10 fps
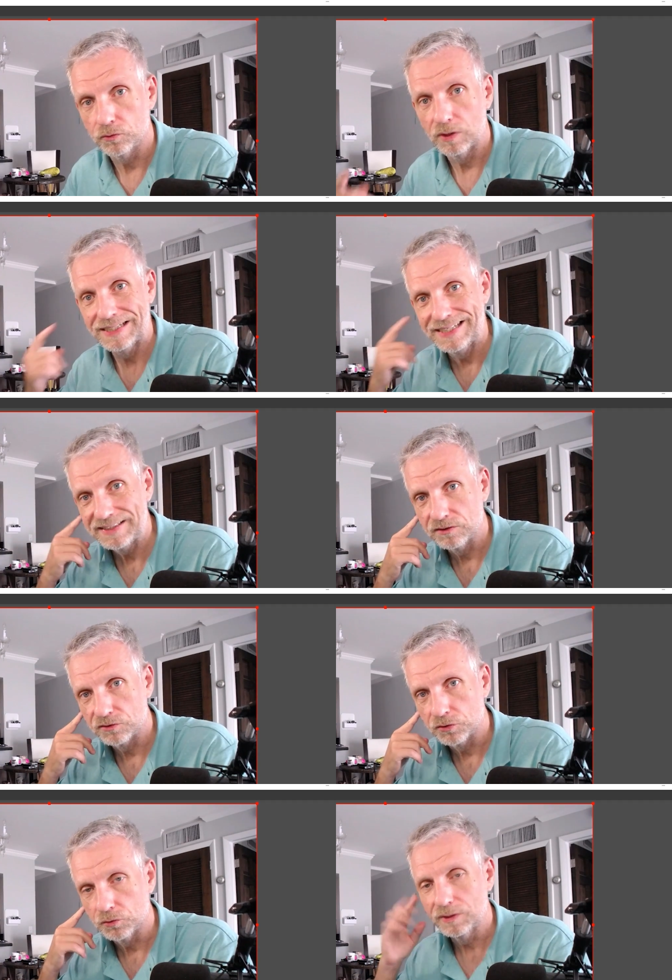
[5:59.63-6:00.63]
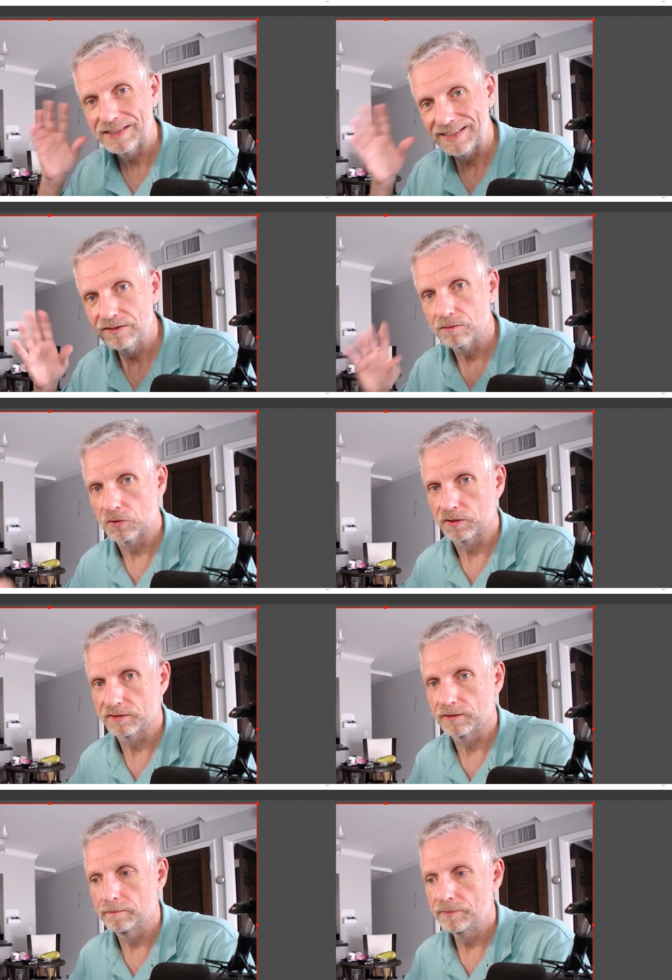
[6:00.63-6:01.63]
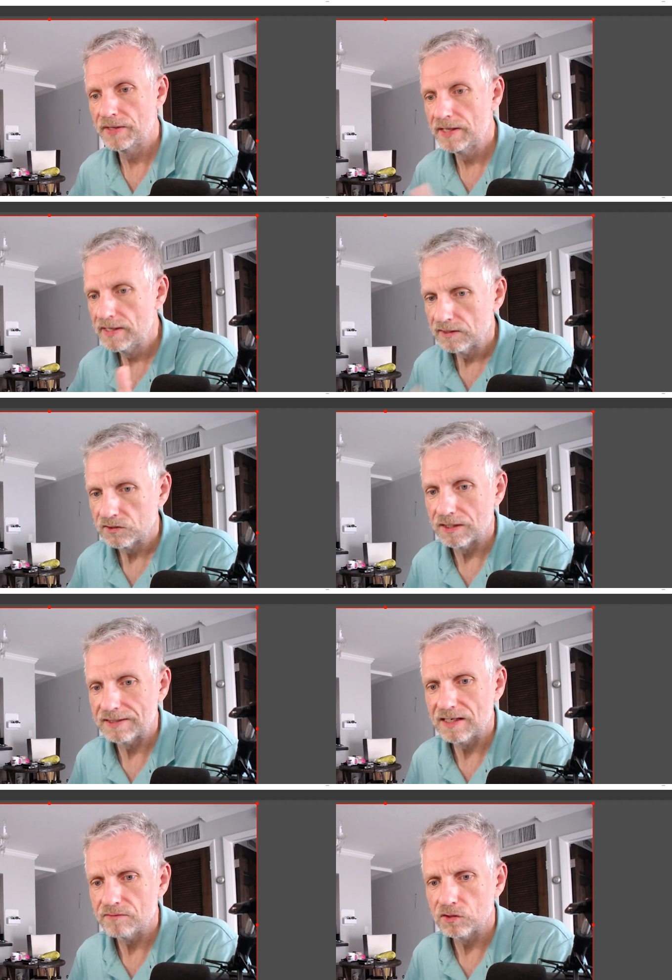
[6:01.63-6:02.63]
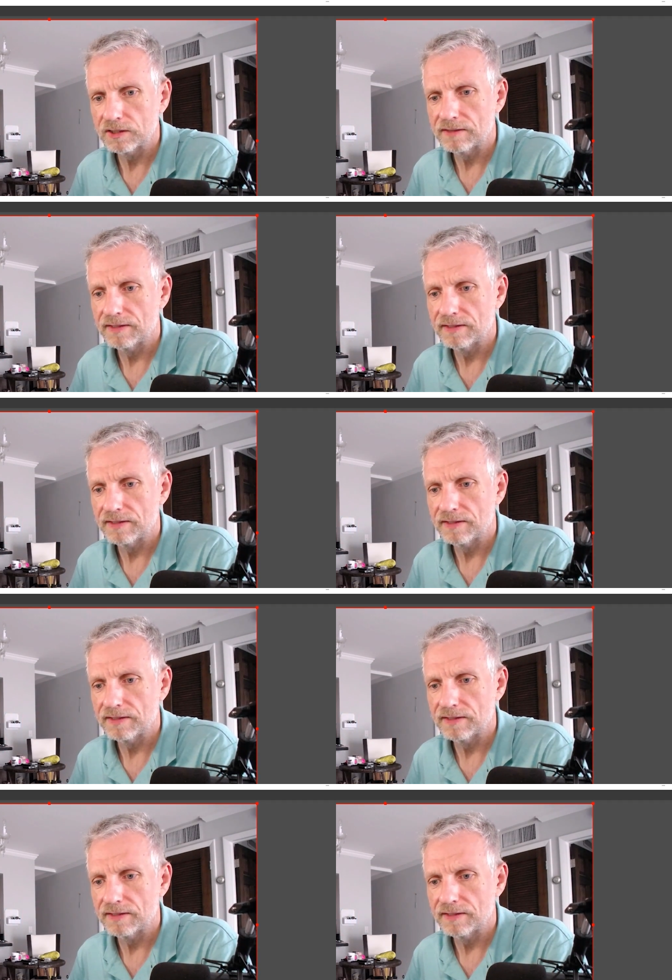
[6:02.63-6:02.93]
to listen to in the monitor. So let's have a look